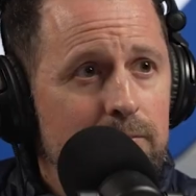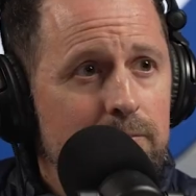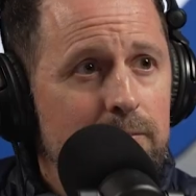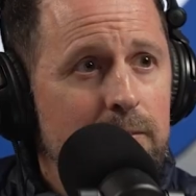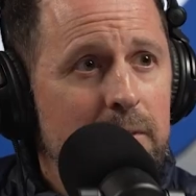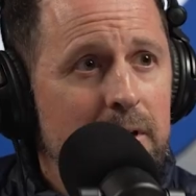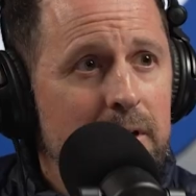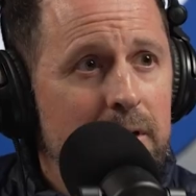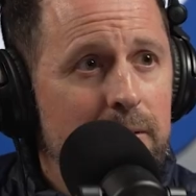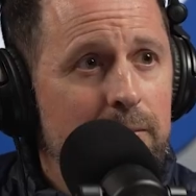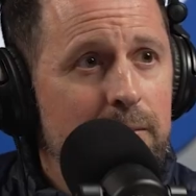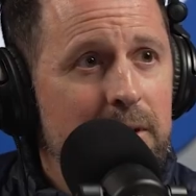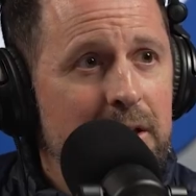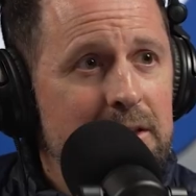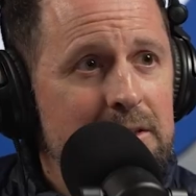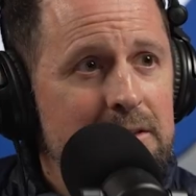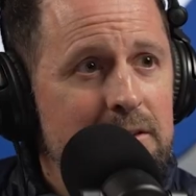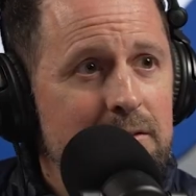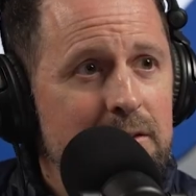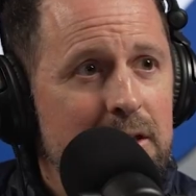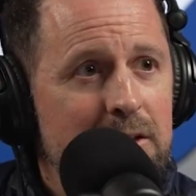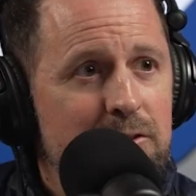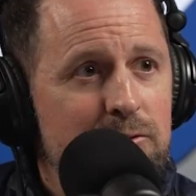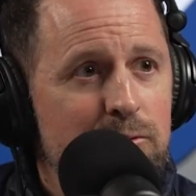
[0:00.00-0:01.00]
Yeah,
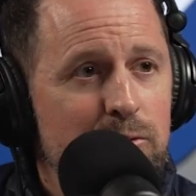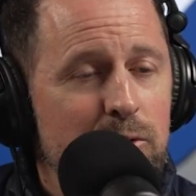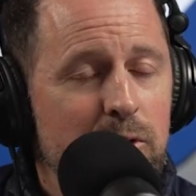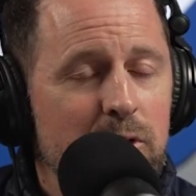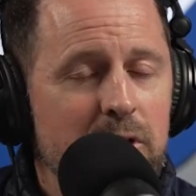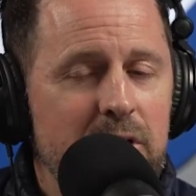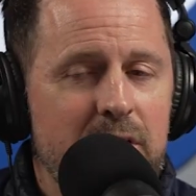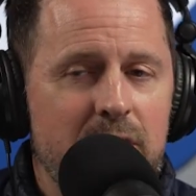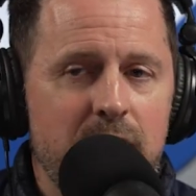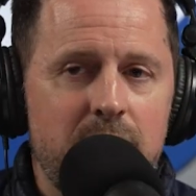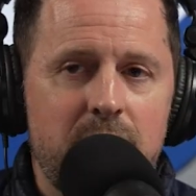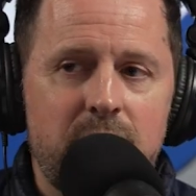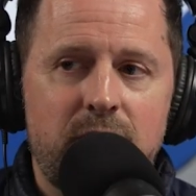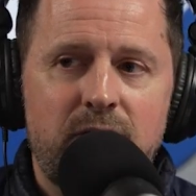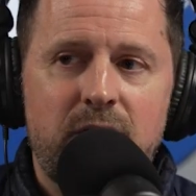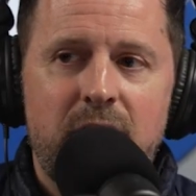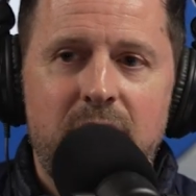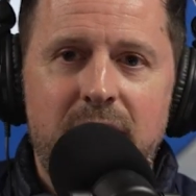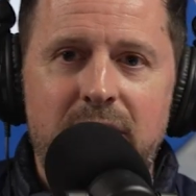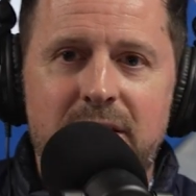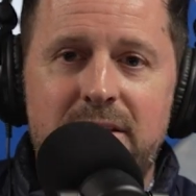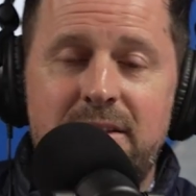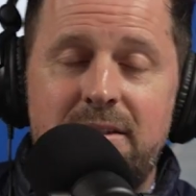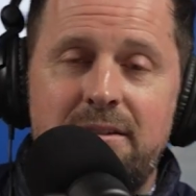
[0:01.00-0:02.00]
that's really good
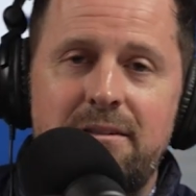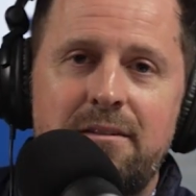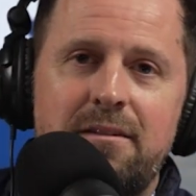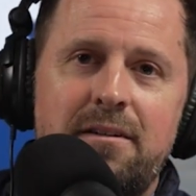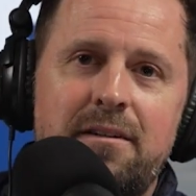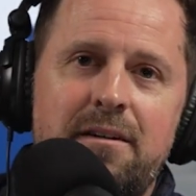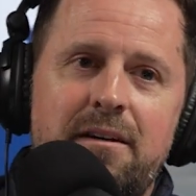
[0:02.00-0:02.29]
advice.